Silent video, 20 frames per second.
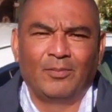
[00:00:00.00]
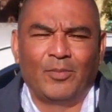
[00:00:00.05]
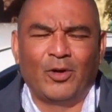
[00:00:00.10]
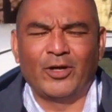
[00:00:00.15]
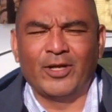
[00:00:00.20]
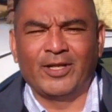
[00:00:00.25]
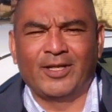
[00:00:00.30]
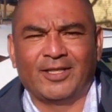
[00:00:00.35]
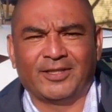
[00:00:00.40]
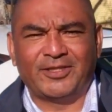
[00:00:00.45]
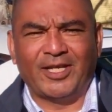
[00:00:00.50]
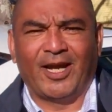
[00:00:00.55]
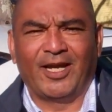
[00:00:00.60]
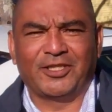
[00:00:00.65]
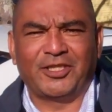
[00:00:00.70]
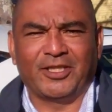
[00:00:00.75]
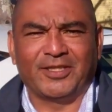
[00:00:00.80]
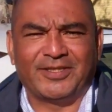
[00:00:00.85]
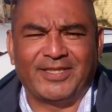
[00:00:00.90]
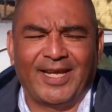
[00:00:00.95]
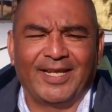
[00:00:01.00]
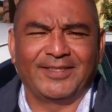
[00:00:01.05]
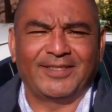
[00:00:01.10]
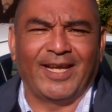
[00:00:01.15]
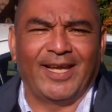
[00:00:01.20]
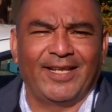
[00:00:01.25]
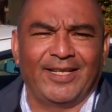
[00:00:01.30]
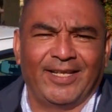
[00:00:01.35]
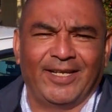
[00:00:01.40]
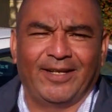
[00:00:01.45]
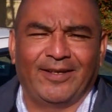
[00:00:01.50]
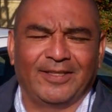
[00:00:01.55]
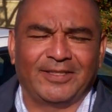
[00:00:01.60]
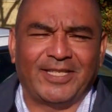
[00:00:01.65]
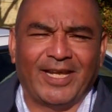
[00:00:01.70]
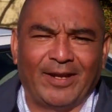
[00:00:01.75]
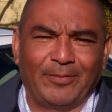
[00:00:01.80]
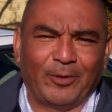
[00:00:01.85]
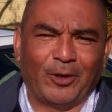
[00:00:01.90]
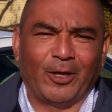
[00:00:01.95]
Morning, Latasha Santana here
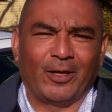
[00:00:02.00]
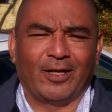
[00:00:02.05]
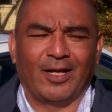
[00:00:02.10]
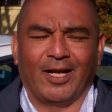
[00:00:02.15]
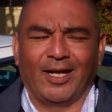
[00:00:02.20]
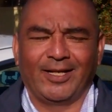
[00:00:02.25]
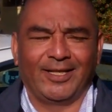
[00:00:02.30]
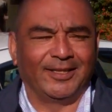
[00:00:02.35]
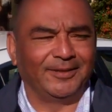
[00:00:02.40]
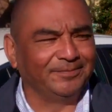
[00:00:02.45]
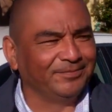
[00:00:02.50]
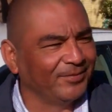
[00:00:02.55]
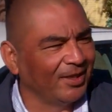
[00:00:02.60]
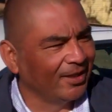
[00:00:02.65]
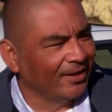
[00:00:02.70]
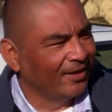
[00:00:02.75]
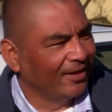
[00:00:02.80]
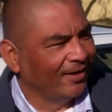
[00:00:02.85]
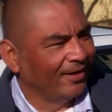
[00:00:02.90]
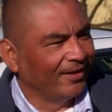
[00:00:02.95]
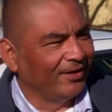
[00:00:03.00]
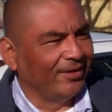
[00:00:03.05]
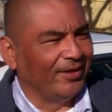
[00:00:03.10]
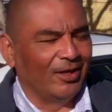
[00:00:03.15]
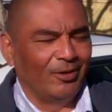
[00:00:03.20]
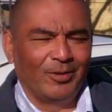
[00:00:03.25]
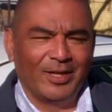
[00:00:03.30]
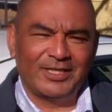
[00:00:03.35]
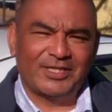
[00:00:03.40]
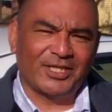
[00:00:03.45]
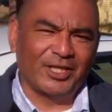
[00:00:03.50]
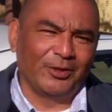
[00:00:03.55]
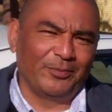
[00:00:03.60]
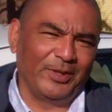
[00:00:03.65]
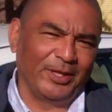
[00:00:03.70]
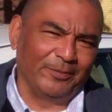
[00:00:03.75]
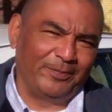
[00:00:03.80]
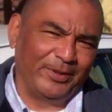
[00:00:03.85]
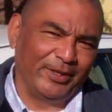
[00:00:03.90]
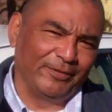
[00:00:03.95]
at Tameron Honda. You know what, it's going to
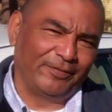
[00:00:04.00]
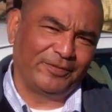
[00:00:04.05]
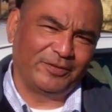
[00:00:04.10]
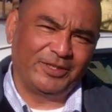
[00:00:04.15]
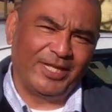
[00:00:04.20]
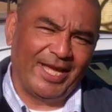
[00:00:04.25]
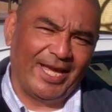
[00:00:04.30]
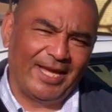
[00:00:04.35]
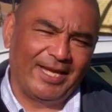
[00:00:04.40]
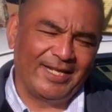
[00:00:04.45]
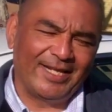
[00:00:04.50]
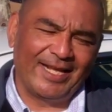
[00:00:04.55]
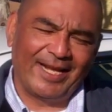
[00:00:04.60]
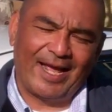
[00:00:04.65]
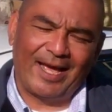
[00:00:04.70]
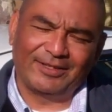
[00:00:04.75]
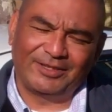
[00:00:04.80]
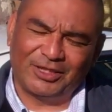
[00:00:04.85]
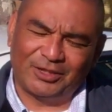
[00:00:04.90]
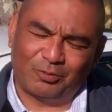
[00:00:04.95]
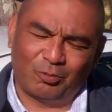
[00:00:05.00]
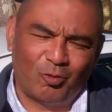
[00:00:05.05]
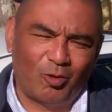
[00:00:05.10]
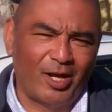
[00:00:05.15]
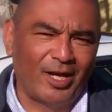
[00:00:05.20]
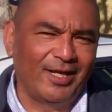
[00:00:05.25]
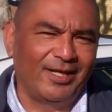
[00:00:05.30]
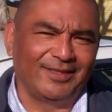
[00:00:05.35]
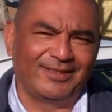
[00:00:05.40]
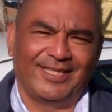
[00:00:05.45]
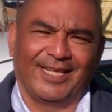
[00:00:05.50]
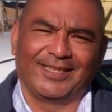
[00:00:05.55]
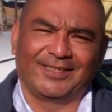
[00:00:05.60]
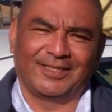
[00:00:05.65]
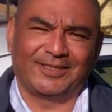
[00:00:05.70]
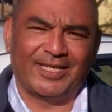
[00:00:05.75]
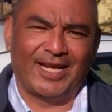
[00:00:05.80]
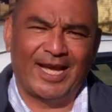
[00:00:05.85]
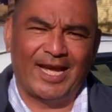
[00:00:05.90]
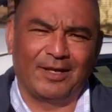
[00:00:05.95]
be a beautiful day, and I just wanted to take
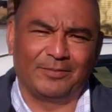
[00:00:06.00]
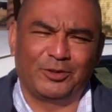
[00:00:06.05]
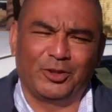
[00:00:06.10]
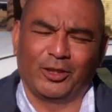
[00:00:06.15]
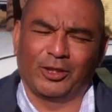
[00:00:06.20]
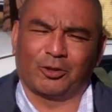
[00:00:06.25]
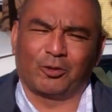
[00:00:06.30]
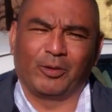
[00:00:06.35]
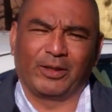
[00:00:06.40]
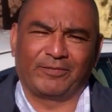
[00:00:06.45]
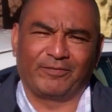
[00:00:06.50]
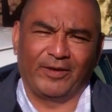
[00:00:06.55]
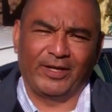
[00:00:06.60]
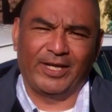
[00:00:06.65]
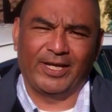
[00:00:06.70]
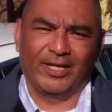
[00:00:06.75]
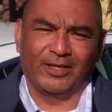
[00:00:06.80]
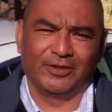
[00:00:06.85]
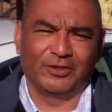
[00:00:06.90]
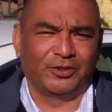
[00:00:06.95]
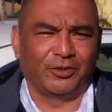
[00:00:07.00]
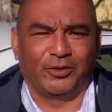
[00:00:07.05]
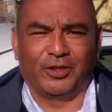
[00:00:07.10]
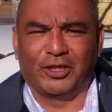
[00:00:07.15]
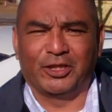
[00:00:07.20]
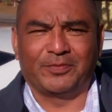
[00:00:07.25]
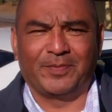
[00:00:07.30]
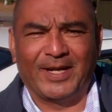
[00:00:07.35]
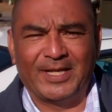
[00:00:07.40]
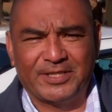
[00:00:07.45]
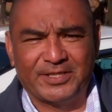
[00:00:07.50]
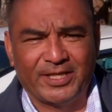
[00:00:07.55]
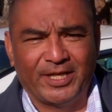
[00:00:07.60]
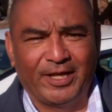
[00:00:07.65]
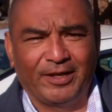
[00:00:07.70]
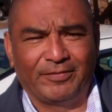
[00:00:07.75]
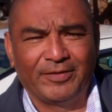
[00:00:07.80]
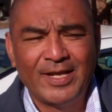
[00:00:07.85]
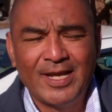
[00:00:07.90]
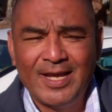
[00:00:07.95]
the time, shoot a quick video, introduce
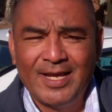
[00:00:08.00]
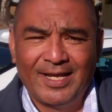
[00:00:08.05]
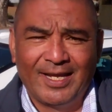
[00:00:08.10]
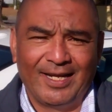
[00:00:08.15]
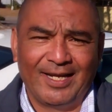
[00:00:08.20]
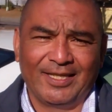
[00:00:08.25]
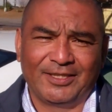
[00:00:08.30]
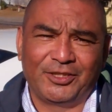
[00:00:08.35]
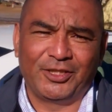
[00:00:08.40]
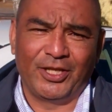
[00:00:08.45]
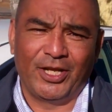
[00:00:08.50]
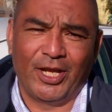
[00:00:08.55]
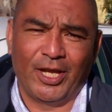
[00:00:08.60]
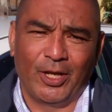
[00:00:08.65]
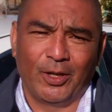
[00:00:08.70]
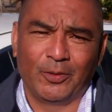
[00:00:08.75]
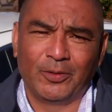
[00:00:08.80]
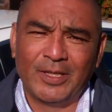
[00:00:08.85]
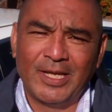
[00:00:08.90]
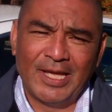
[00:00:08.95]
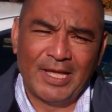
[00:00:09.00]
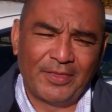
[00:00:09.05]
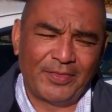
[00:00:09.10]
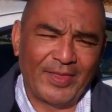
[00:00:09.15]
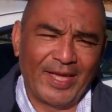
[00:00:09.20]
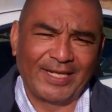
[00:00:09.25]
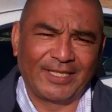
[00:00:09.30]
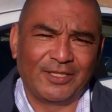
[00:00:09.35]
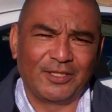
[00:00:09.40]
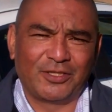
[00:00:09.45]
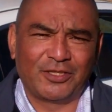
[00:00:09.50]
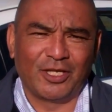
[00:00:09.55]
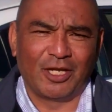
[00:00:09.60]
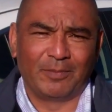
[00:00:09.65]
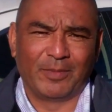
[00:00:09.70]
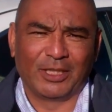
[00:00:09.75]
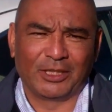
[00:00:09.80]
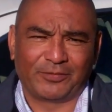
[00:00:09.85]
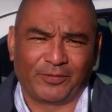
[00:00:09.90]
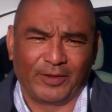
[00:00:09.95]
myself, and let you know, thank you
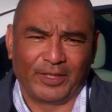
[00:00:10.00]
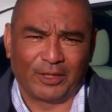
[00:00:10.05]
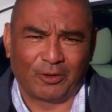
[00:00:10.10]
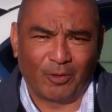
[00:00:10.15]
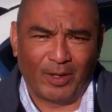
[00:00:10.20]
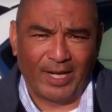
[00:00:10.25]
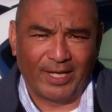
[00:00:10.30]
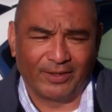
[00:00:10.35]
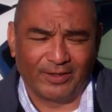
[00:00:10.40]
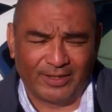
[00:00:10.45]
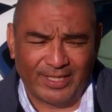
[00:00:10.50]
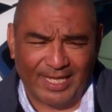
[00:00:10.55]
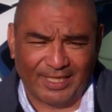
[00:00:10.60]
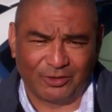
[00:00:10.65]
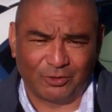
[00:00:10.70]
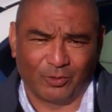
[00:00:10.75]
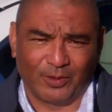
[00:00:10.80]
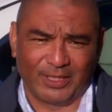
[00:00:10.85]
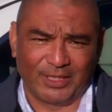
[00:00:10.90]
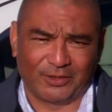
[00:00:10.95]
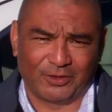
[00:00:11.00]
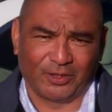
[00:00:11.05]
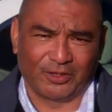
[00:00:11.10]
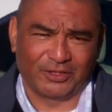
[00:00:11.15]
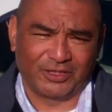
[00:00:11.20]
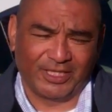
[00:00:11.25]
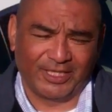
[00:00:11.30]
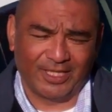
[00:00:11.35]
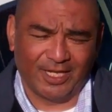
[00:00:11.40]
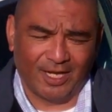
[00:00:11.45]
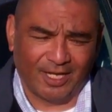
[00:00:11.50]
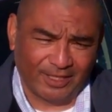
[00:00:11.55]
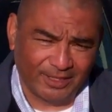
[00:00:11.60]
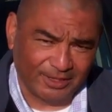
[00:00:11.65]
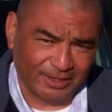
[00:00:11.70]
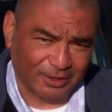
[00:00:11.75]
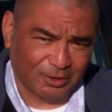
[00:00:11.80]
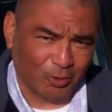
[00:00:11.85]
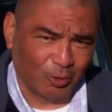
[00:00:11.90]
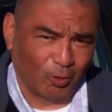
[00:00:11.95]
so much for inquiring on that 2013
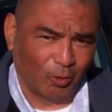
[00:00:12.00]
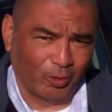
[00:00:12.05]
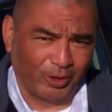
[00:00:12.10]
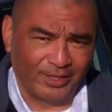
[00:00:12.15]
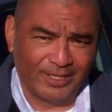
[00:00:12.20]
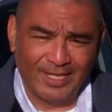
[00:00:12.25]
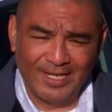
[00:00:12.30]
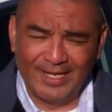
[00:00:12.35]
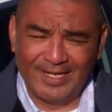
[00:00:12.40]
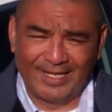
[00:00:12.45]
Honda Accord.